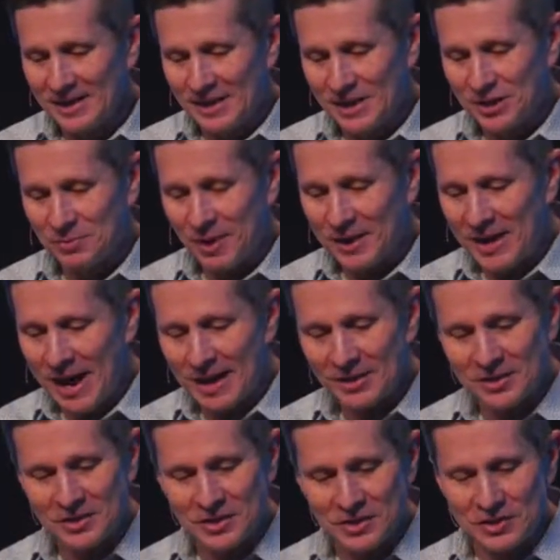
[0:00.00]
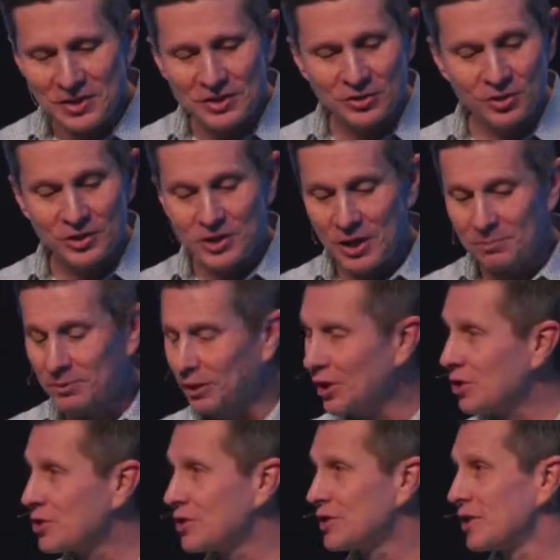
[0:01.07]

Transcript: Is my God in the distance or is he up close?